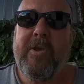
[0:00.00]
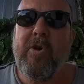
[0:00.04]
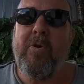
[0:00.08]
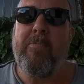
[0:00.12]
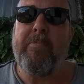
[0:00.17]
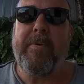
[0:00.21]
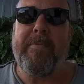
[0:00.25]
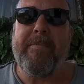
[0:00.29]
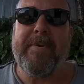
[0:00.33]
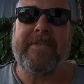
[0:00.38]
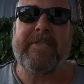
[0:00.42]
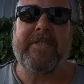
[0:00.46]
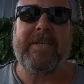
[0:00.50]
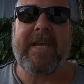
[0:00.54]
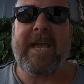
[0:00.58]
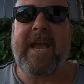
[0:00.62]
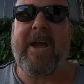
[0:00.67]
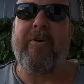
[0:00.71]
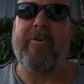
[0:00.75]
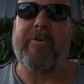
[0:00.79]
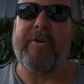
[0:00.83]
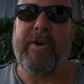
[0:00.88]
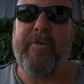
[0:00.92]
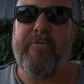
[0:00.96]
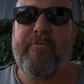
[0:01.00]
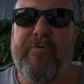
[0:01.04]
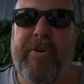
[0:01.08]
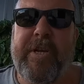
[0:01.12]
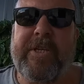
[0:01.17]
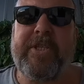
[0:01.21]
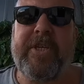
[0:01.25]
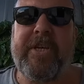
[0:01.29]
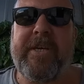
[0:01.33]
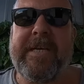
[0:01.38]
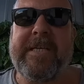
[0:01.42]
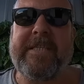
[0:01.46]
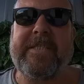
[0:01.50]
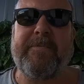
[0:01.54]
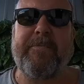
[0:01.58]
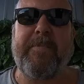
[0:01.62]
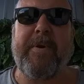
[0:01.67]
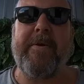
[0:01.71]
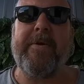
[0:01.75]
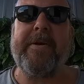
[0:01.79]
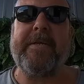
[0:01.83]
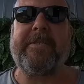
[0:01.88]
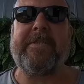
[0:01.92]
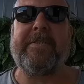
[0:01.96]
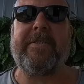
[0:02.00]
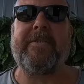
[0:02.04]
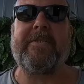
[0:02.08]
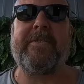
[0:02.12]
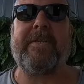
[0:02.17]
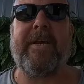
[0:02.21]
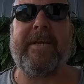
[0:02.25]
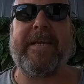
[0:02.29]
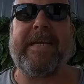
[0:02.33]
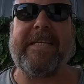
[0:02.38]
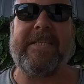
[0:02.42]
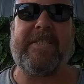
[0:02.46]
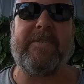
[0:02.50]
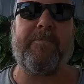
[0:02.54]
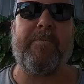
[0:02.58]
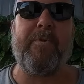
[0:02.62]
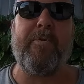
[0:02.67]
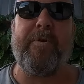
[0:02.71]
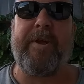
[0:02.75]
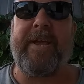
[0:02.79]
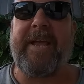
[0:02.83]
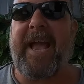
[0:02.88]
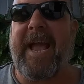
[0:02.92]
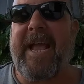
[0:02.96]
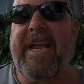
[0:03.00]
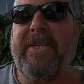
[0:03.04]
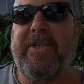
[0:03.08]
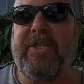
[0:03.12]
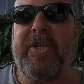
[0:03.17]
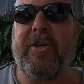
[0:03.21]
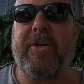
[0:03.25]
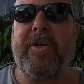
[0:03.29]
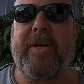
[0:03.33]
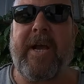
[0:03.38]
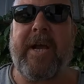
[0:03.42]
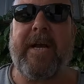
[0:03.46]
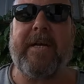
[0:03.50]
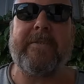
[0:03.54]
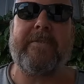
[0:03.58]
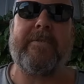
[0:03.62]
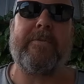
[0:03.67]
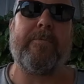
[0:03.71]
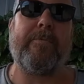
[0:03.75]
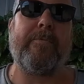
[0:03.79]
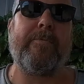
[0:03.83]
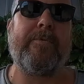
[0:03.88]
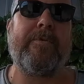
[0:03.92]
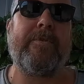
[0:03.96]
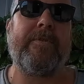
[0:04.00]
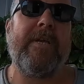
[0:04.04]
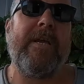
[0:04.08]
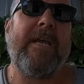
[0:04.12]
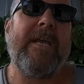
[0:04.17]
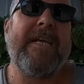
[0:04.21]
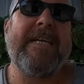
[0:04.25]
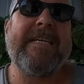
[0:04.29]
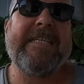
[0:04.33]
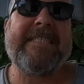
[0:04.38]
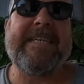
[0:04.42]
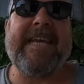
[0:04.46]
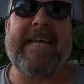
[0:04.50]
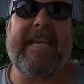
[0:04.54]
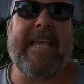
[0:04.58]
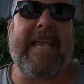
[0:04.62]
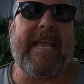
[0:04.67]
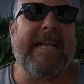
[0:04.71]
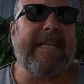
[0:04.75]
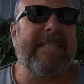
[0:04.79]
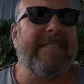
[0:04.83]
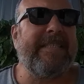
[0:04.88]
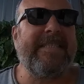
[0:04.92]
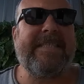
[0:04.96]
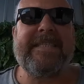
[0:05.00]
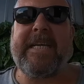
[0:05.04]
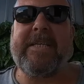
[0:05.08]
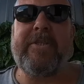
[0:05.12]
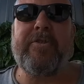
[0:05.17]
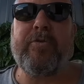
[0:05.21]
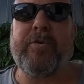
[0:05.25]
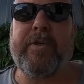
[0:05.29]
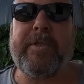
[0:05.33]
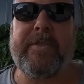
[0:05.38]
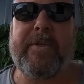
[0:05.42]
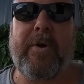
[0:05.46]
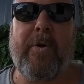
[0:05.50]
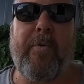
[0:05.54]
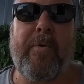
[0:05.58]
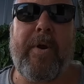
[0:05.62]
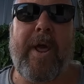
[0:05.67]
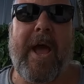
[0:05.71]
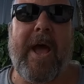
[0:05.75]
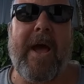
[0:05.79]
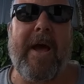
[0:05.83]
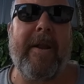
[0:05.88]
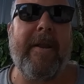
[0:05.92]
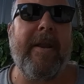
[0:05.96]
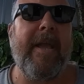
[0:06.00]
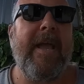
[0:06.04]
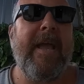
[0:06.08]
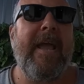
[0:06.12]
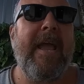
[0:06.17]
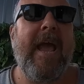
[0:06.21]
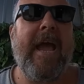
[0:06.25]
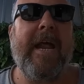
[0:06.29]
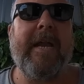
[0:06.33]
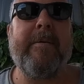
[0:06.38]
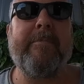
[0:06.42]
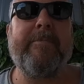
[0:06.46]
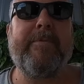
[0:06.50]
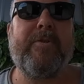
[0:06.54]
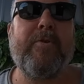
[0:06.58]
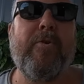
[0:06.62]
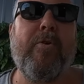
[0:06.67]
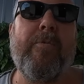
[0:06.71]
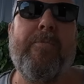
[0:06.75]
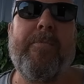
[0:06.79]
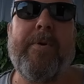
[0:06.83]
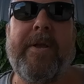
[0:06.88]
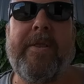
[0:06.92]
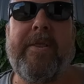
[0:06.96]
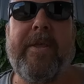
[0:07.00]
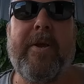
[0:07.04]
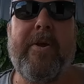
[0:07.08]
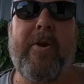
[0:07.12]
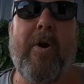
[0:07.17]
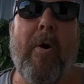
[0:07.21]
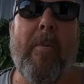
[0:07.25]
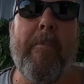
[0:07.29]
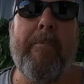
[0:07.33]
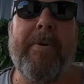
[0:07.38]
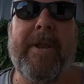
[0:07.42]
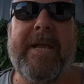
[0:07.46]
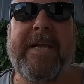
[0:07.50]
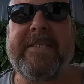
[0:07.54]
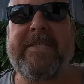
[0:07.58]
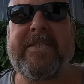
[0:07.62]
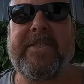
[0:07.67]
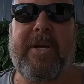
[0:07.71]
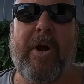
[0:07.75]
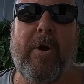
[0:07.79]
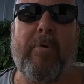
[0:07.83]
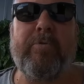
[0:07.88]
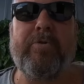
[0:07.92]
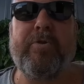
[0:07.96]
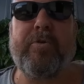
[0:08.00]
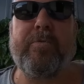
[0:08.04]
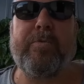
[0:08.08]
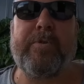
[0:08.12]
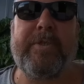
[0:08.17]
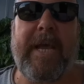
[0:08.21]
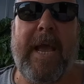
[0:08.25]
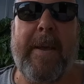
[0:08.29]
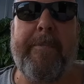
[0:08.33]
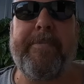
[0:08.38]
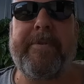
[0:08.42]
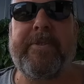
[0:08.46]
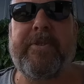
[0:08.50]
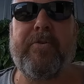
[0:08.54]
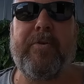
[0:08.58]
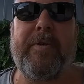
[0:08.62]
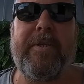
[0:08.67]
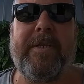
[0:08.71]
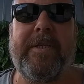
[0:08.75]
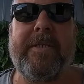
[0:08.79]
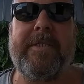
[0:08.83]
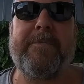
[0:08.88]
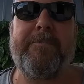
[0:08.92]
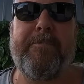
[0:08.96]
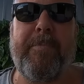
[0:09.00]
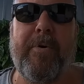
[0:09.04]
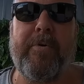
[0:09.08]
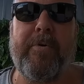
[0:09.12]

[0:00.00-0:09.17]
You'll be missing out on enriching experiences like exploring ancient castles, taking in centuries-old art, and absorbing the complex cultural tapestry that is